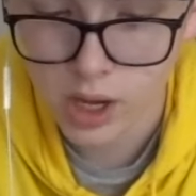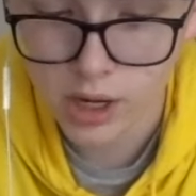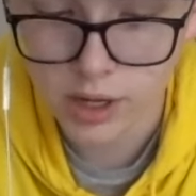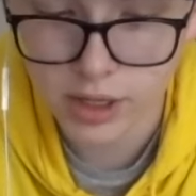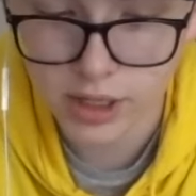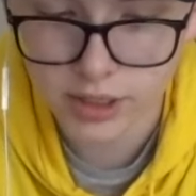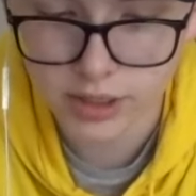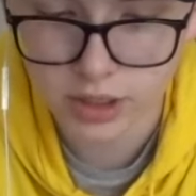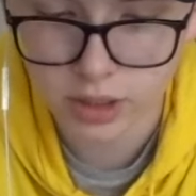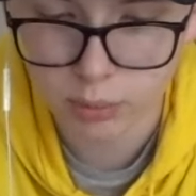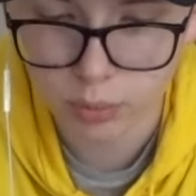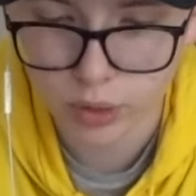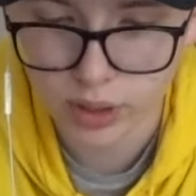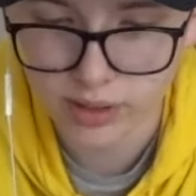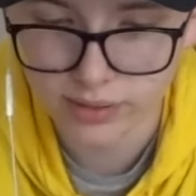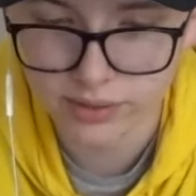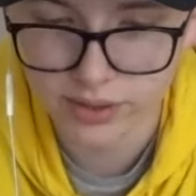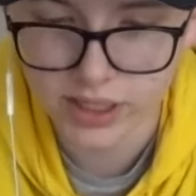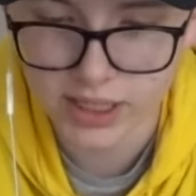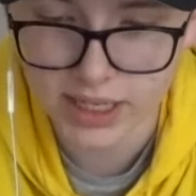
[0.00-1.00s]
Next up, we
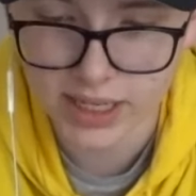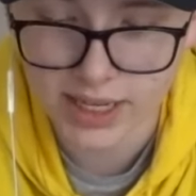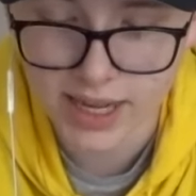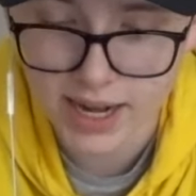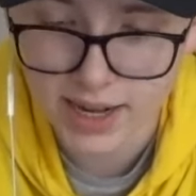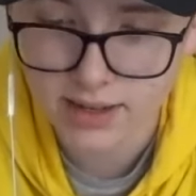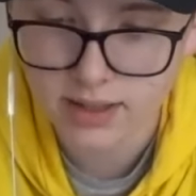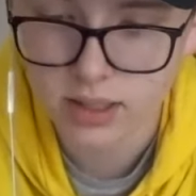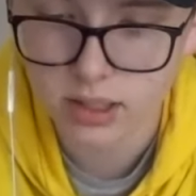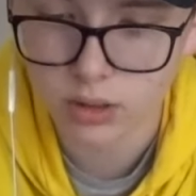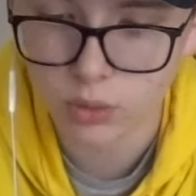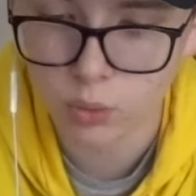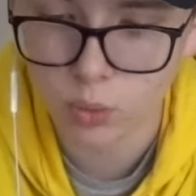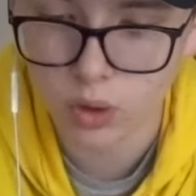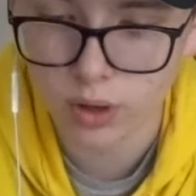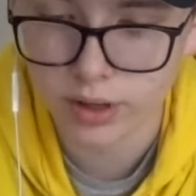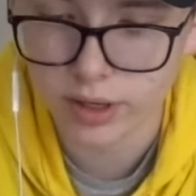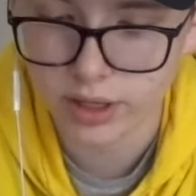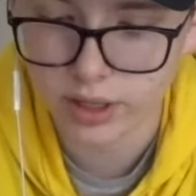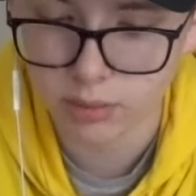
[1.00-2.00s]
have Negate,
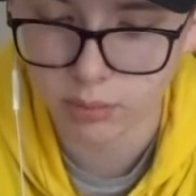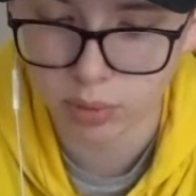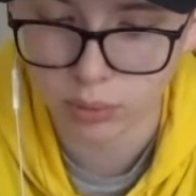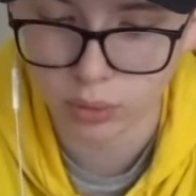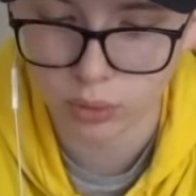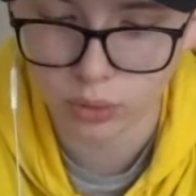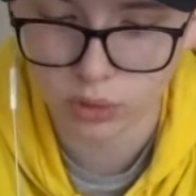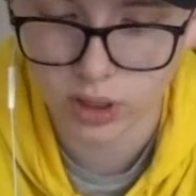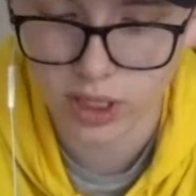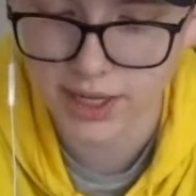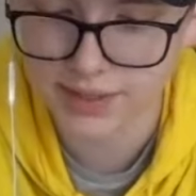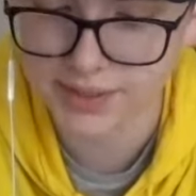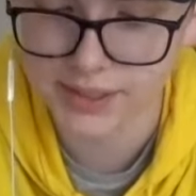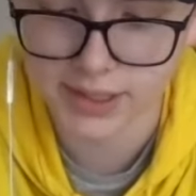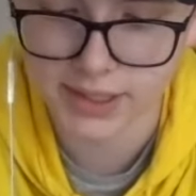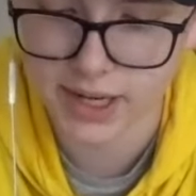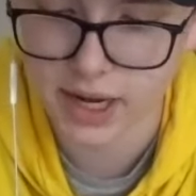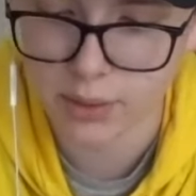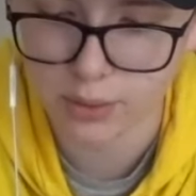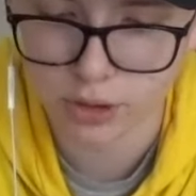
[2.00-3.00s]
1 and a blue
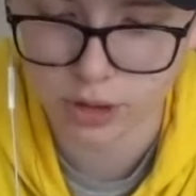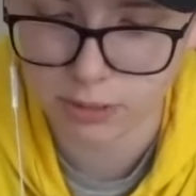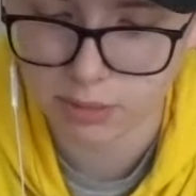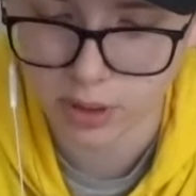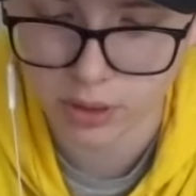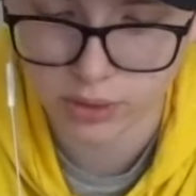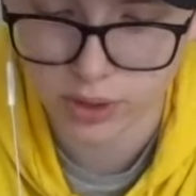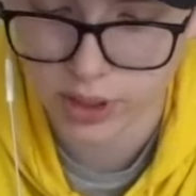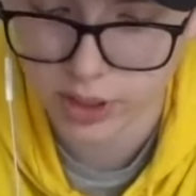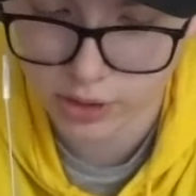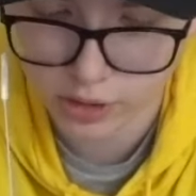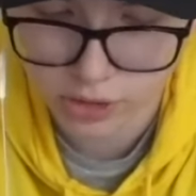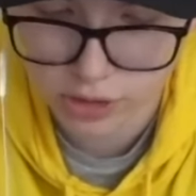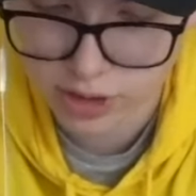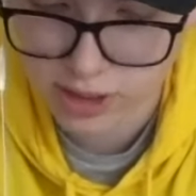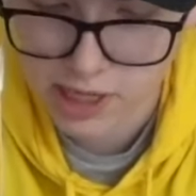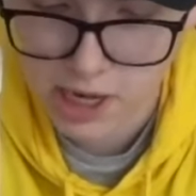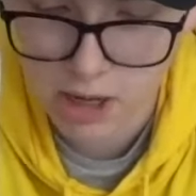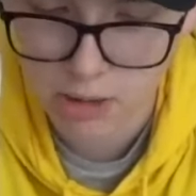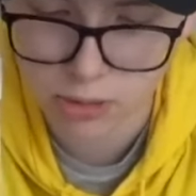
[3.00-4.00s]
classic counter spell right here.
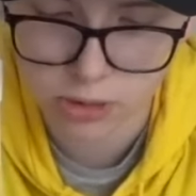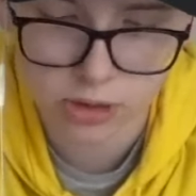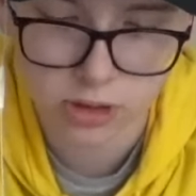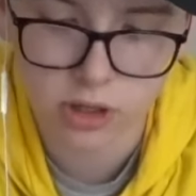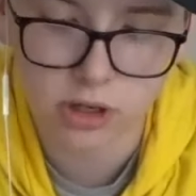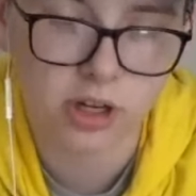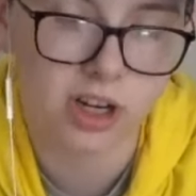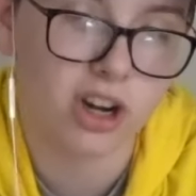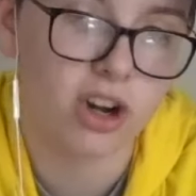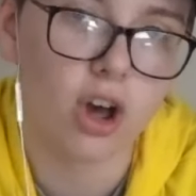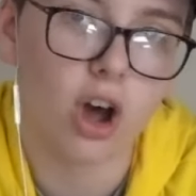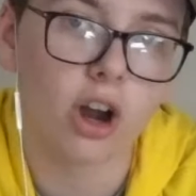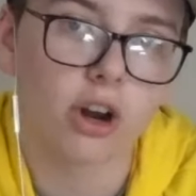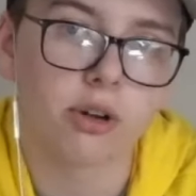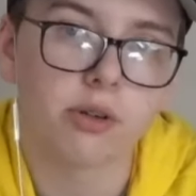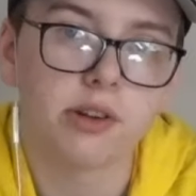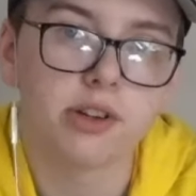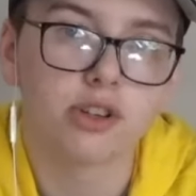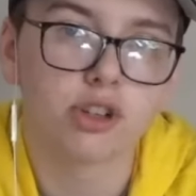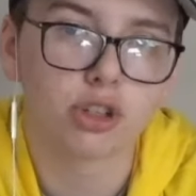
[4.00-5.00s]
Just counter target
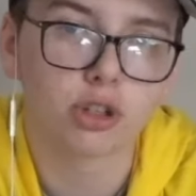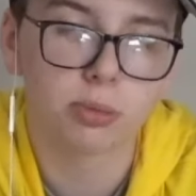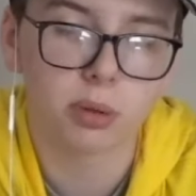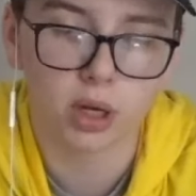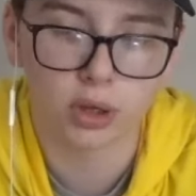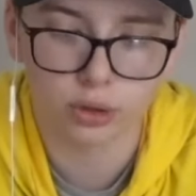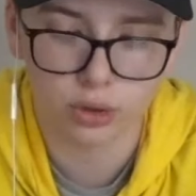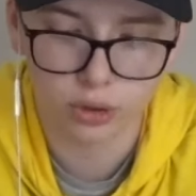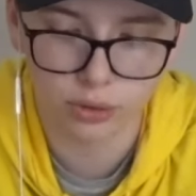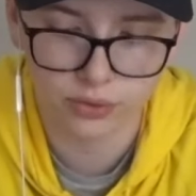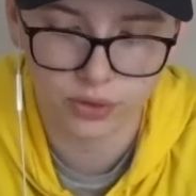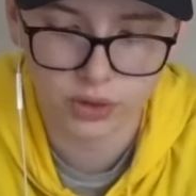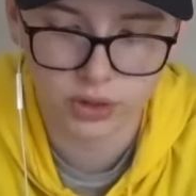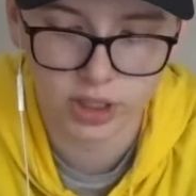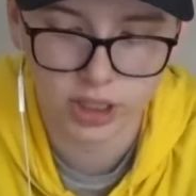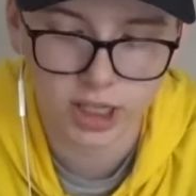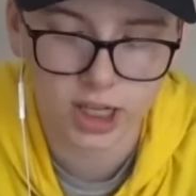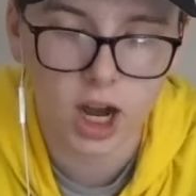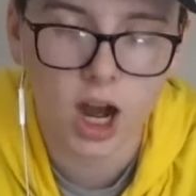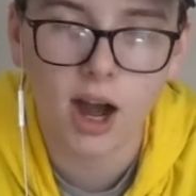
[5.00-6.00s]
non-creature spell. So if there's
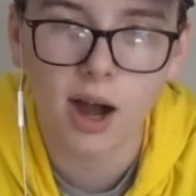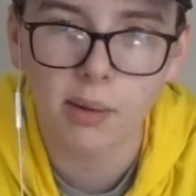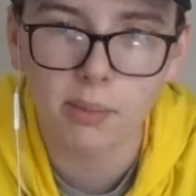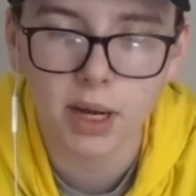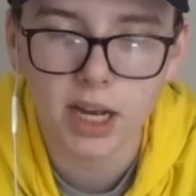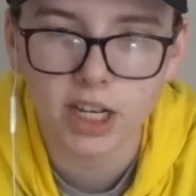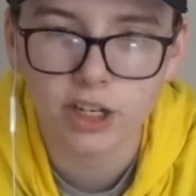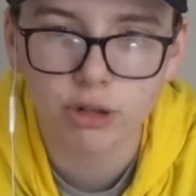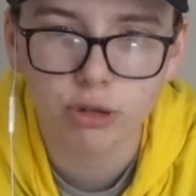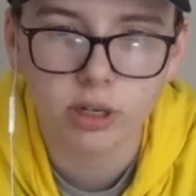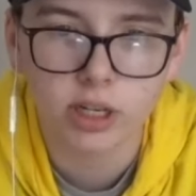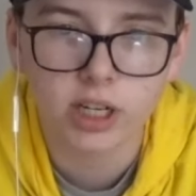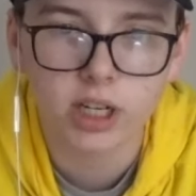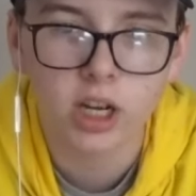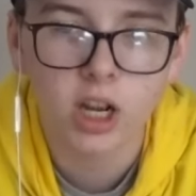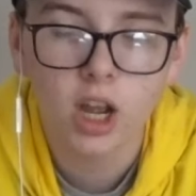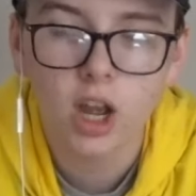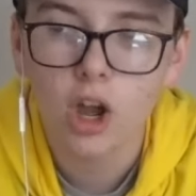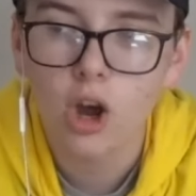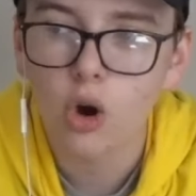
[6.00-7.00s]
any combat trick
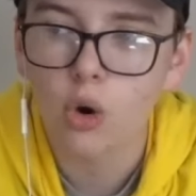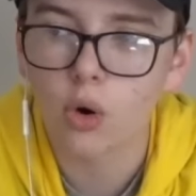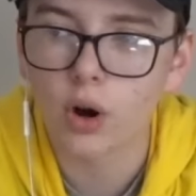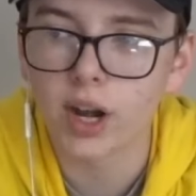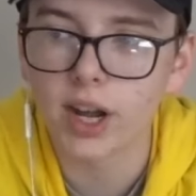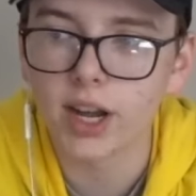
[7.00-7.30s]
or